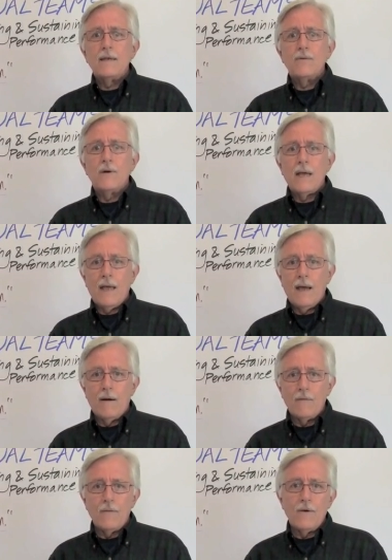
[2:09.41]
into
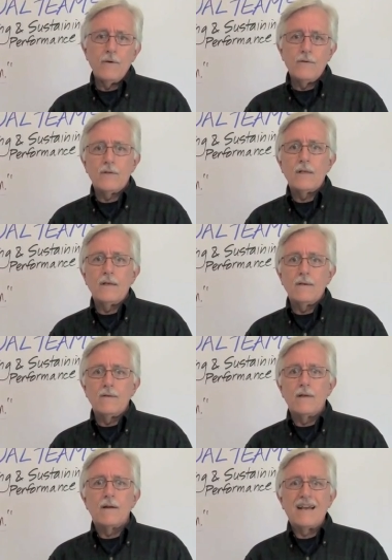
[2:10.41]
account those things
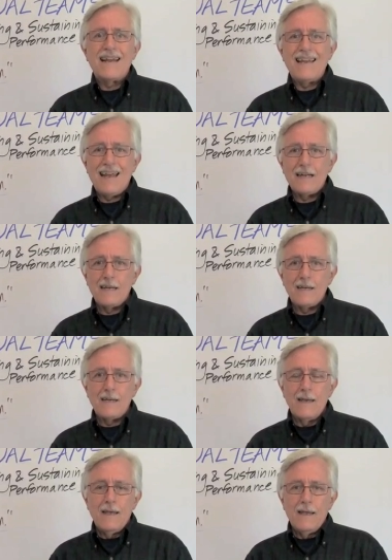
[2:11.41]
that are connected